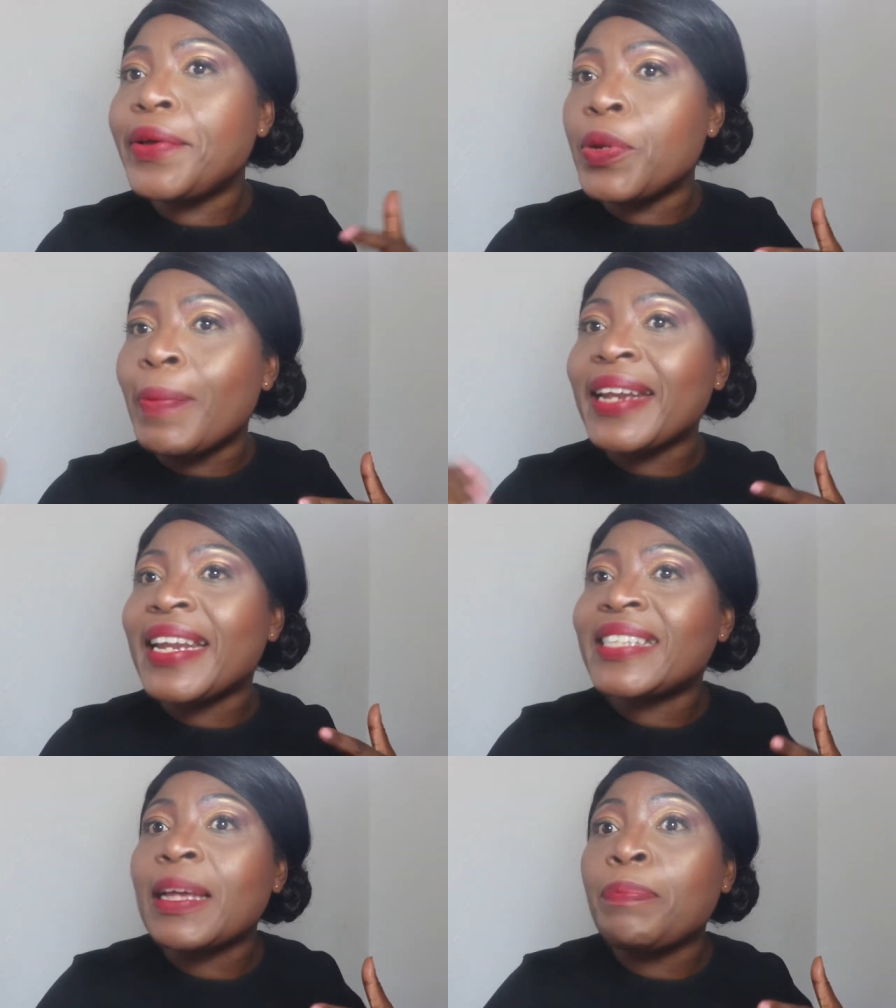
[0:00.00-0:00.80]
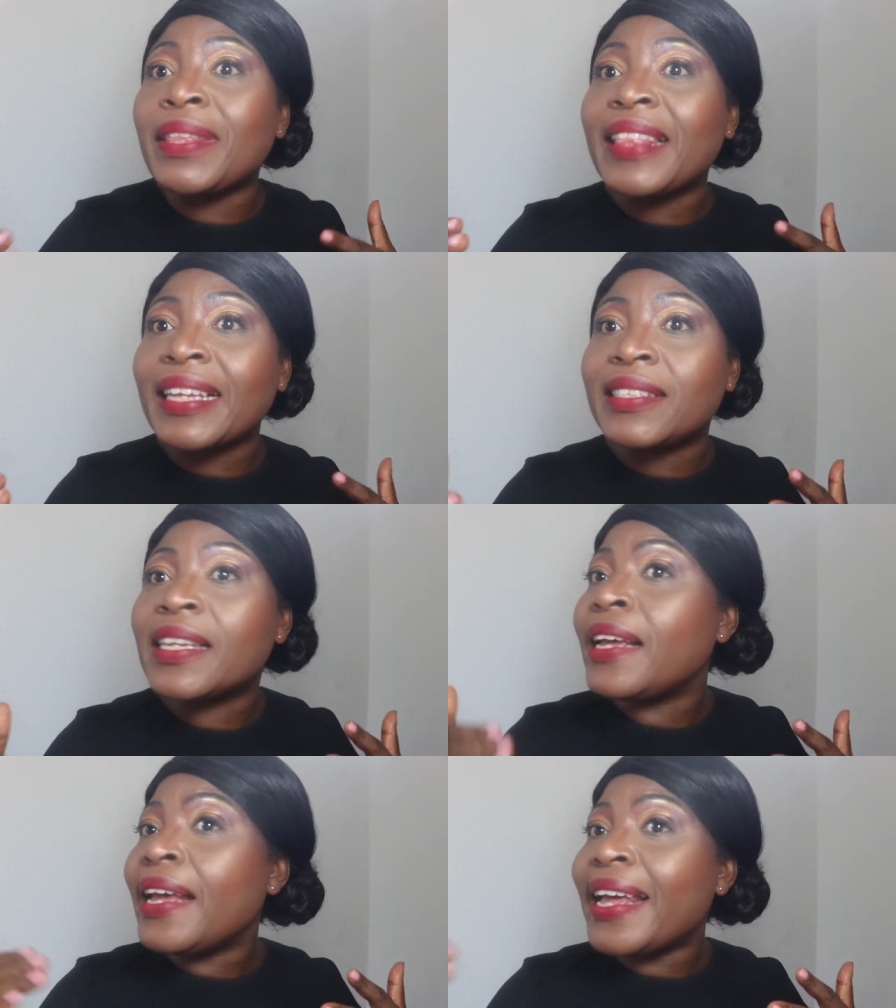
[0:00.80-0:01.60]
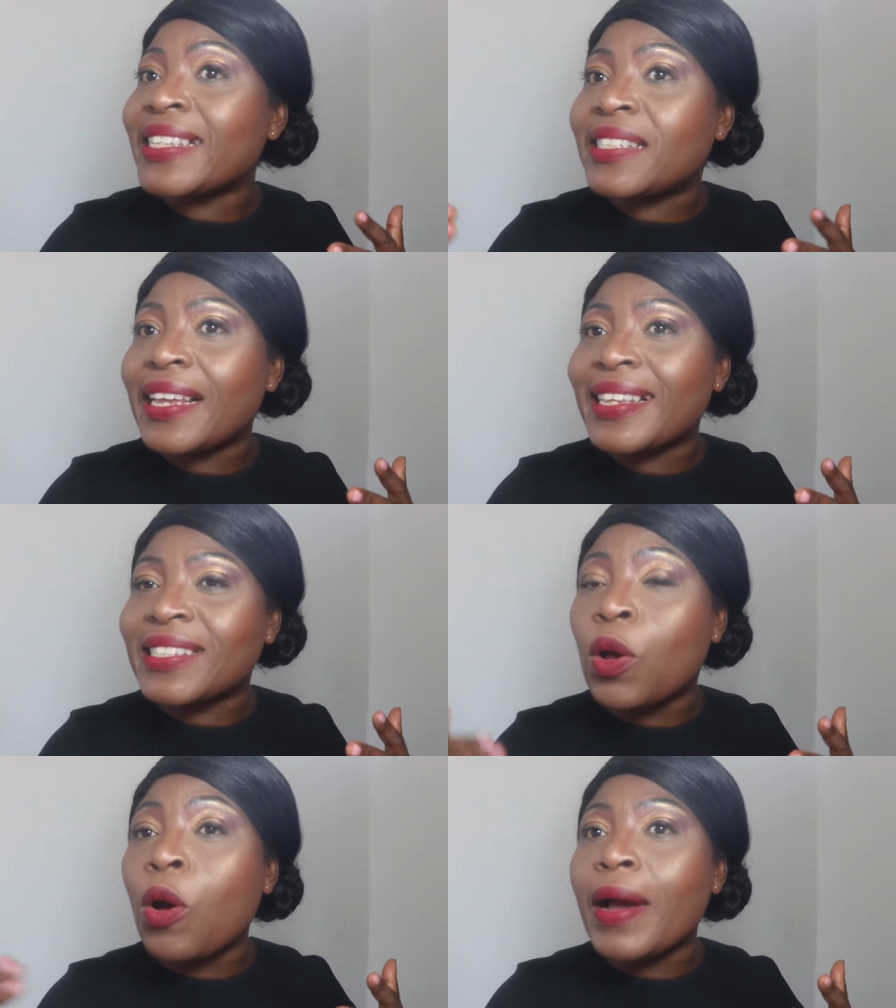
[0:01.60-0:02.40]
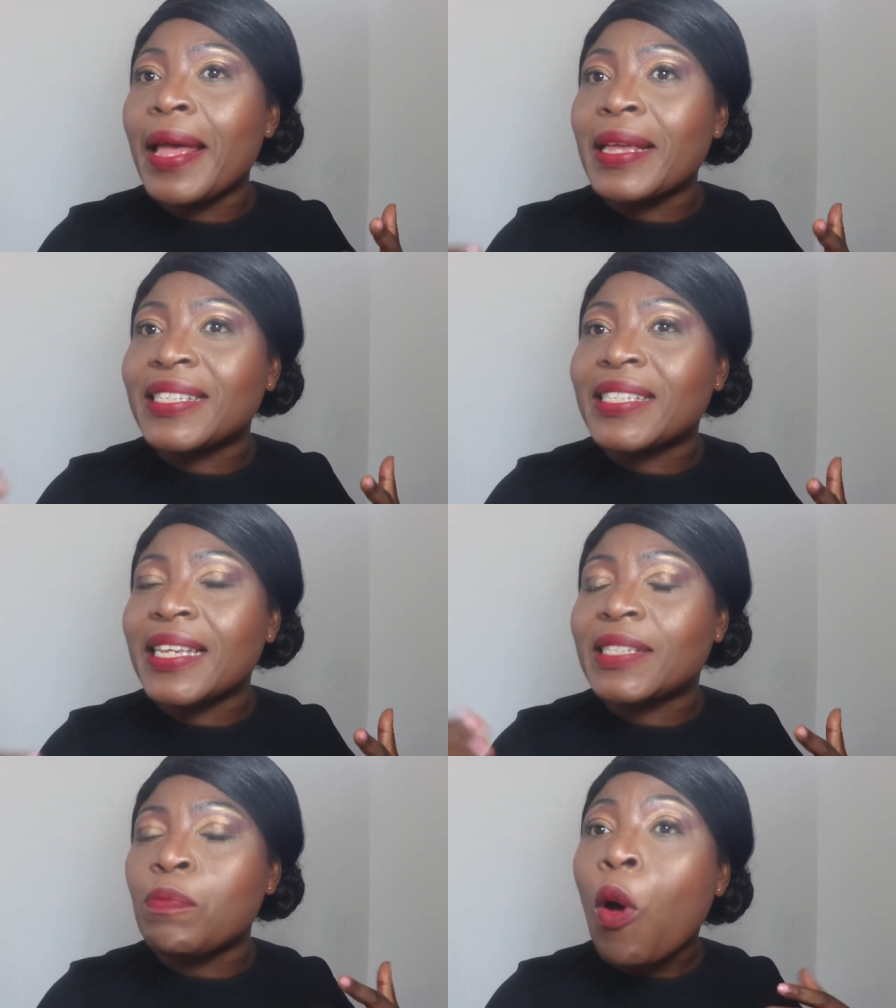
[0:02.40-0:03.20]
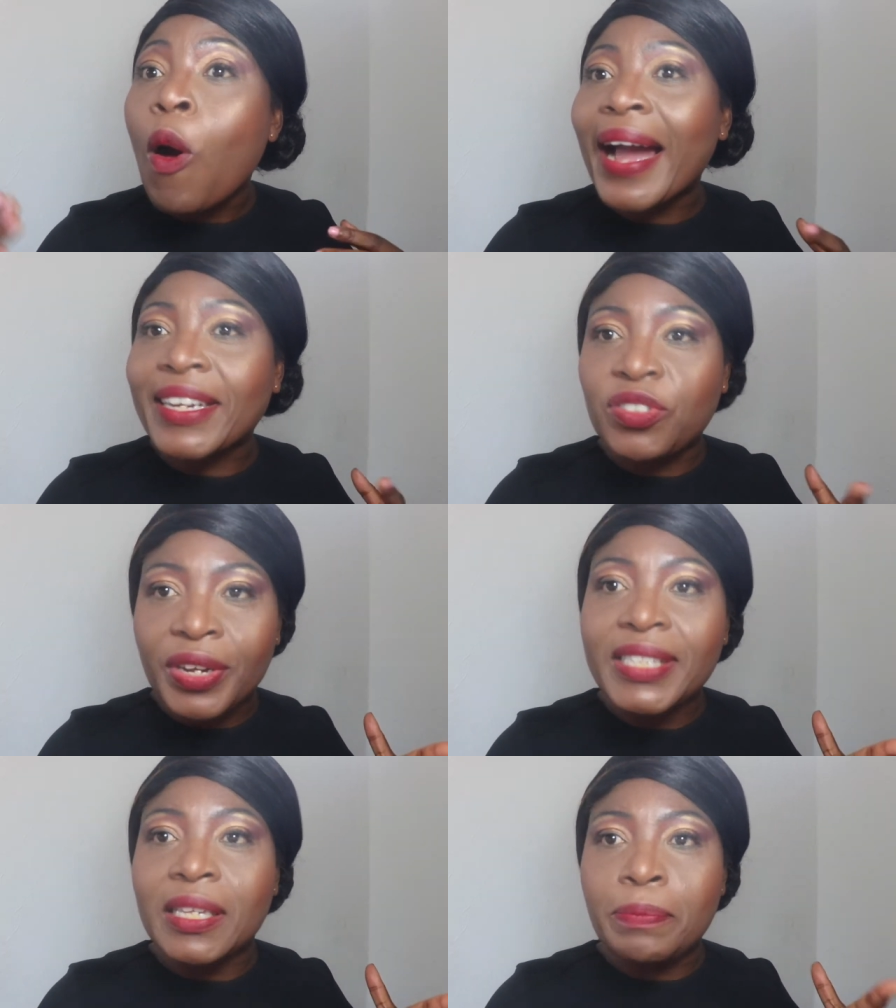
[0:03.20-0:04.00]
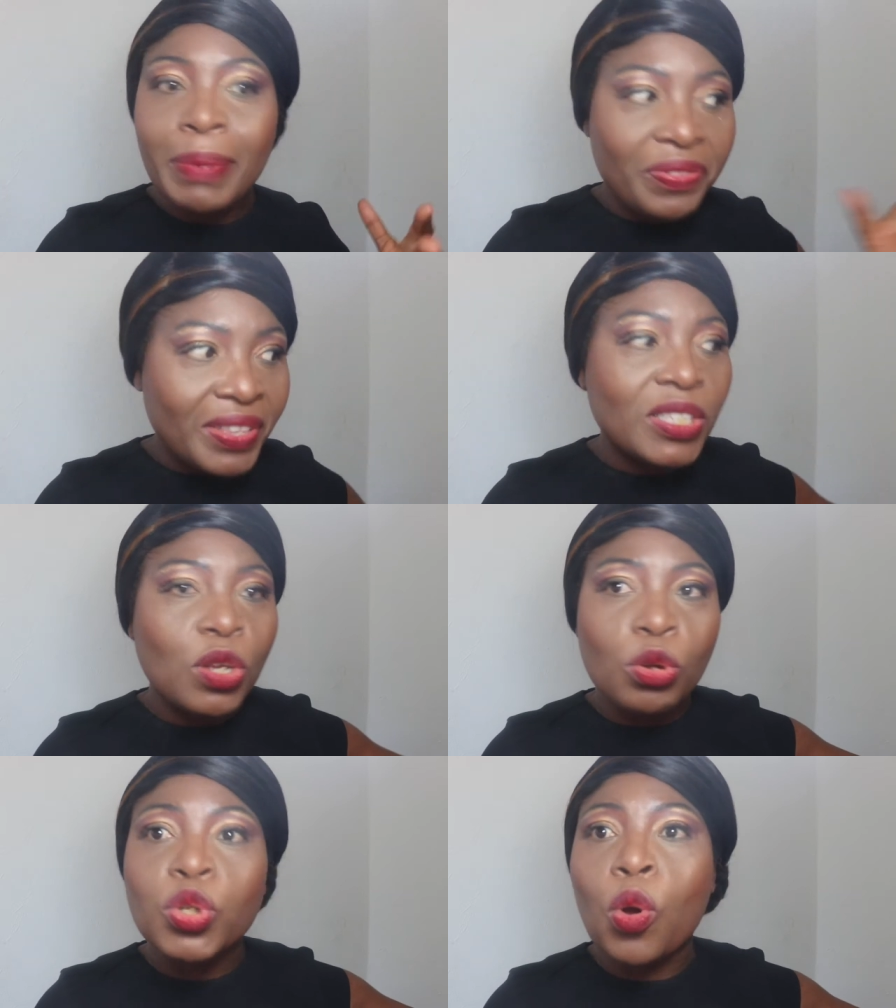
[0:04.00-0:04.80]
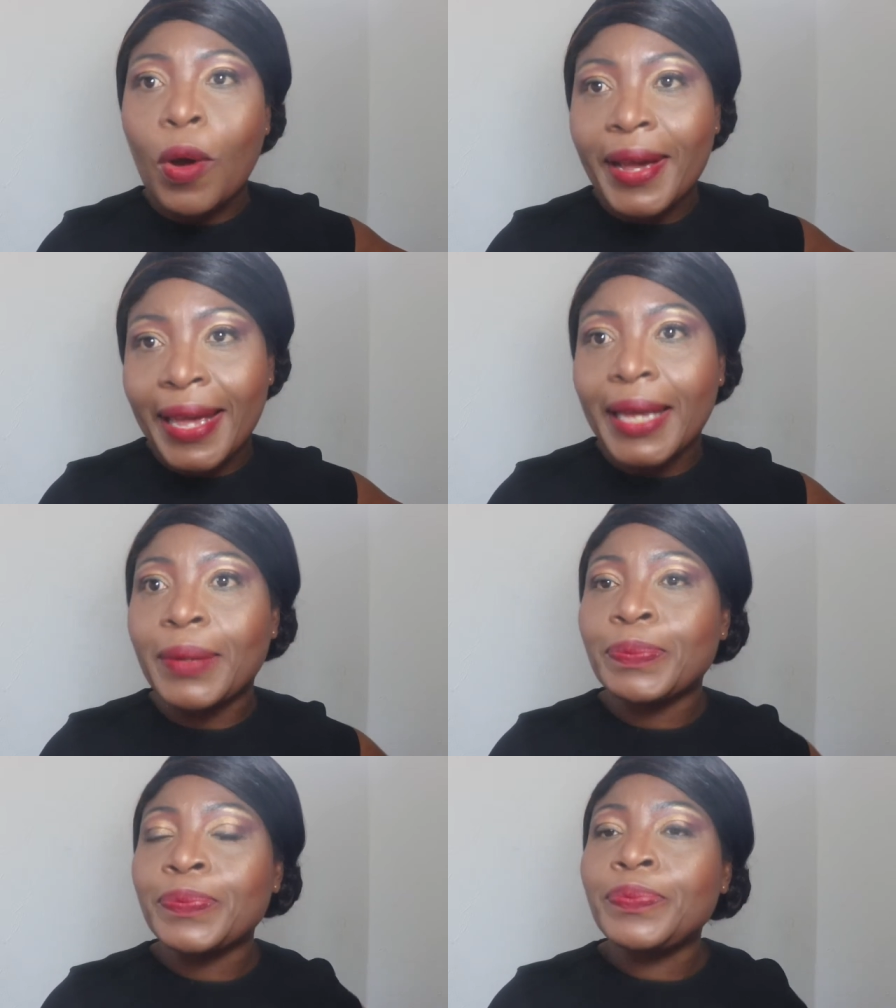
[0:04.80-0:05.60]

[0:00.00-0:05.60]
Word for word: you might need something that is is got is, is more hydrating but this is also okay